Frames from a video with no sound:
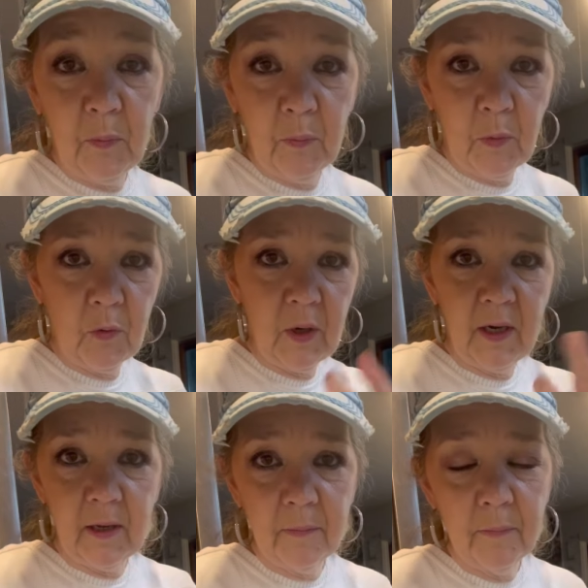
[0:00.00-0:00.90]

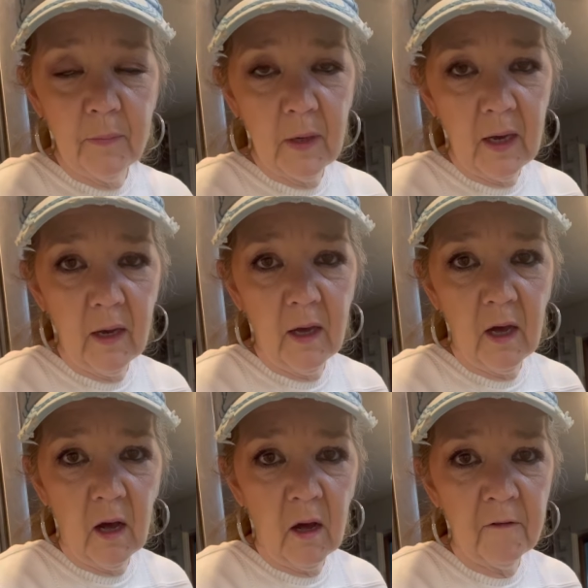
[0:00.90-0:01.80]
Maria
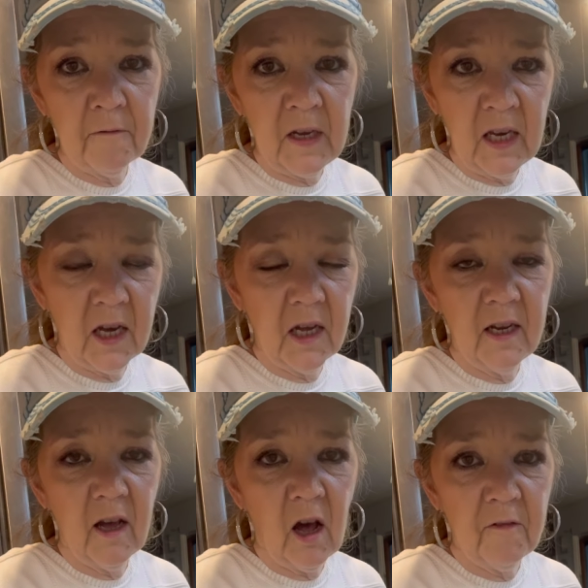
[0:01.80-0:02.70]

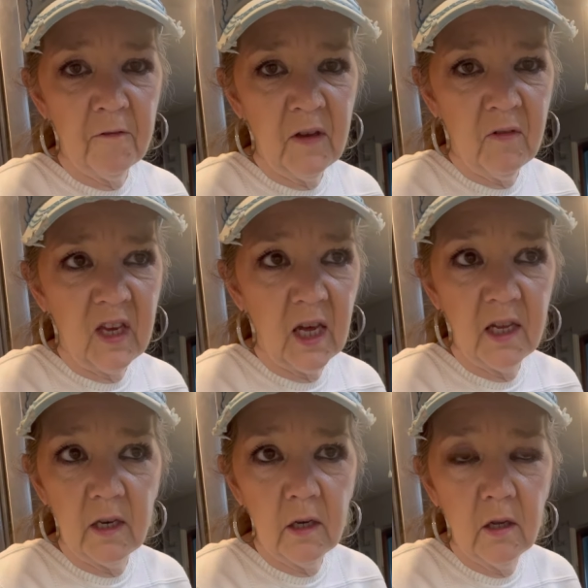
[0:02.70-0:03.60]

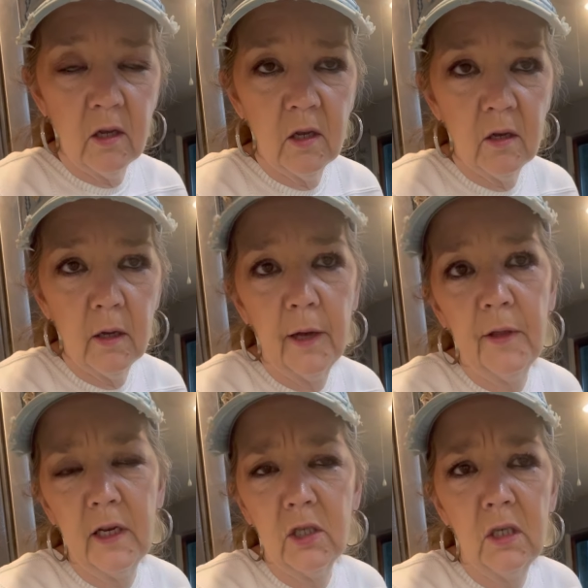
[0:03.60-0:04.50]
Avivian, I
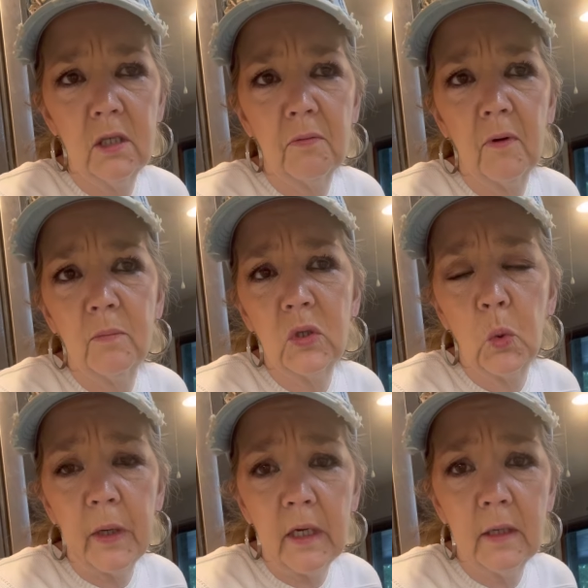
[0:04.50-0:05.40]
think she's from
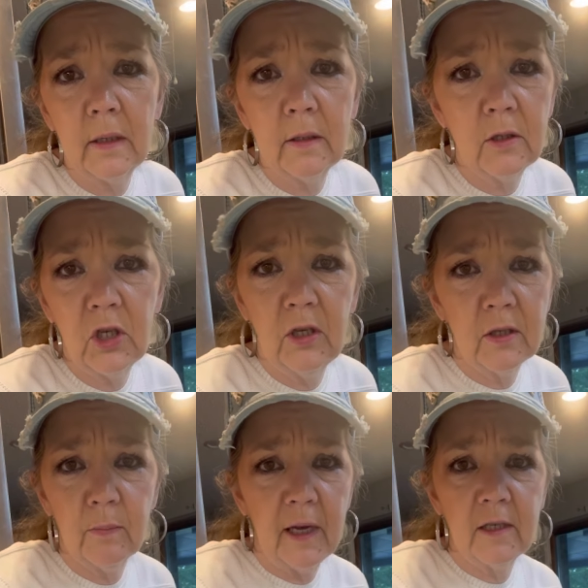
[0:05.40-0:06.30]
Sweden. She
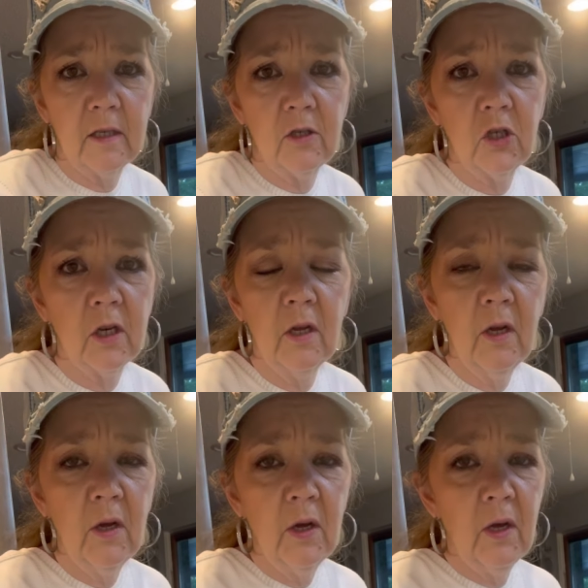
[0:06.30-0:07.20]
just messaged.
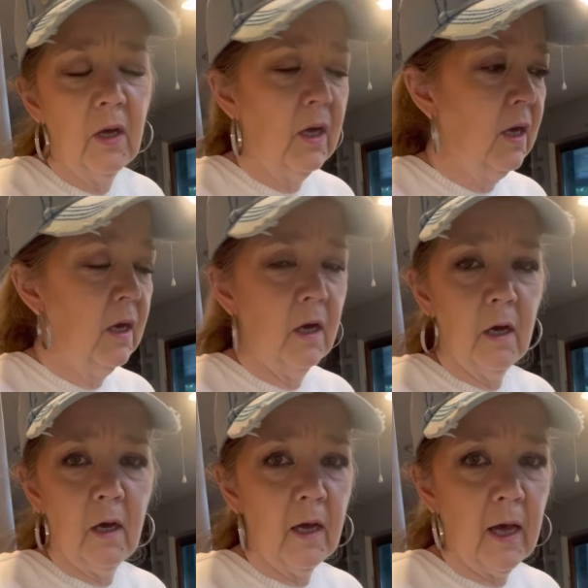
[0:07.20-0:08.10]

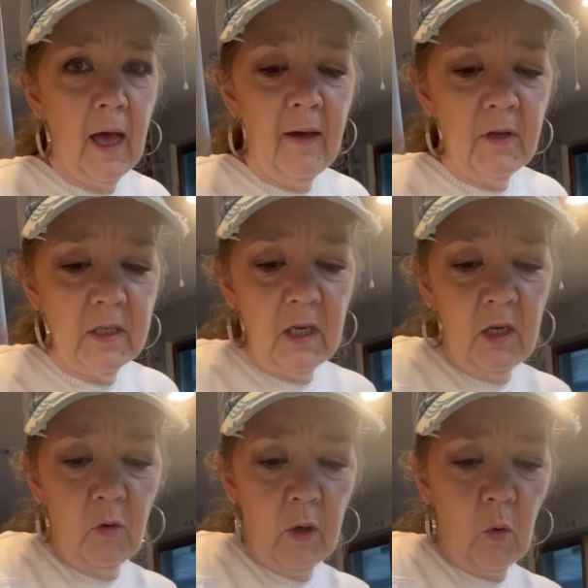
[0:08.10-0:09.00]
I haven't seen
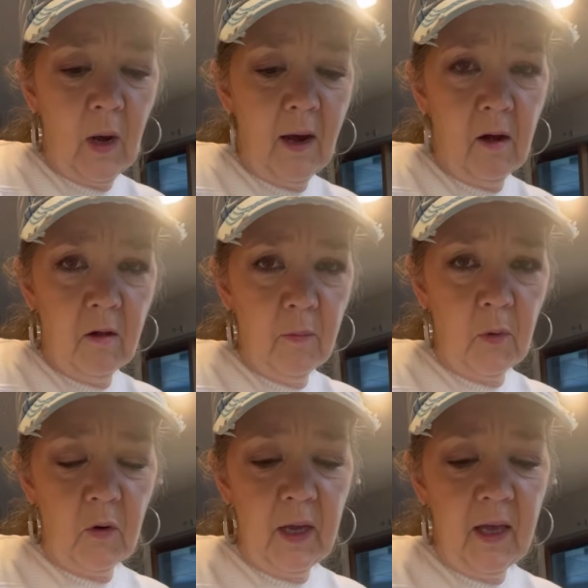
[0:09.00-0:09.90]
you in a while,
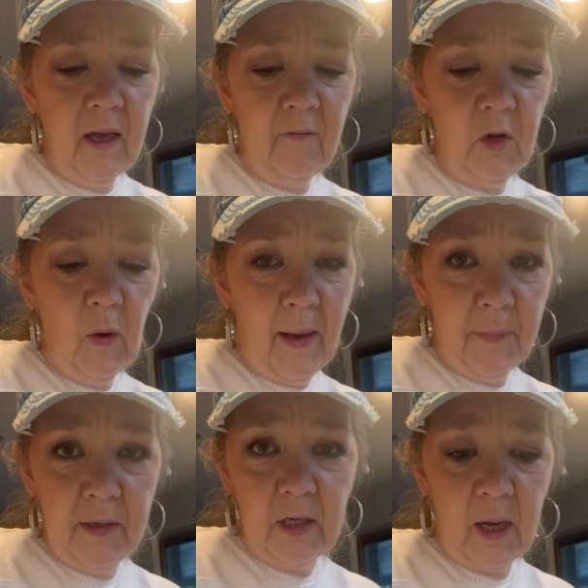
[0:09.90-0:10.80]
Maria, if you
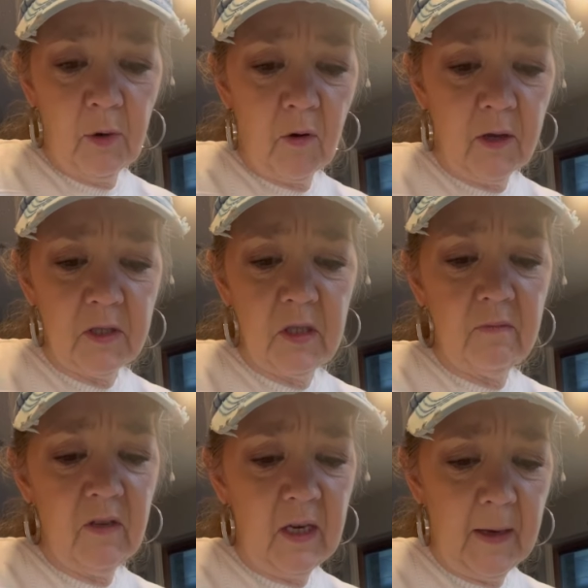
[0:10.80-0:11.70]
happen to come across this
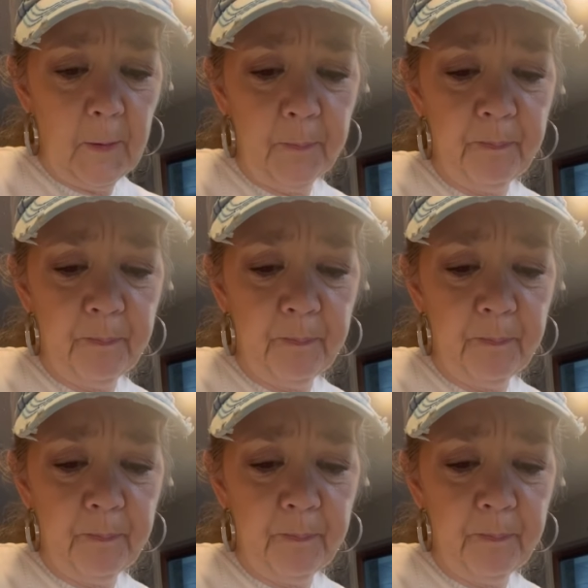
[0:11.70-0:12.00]
video.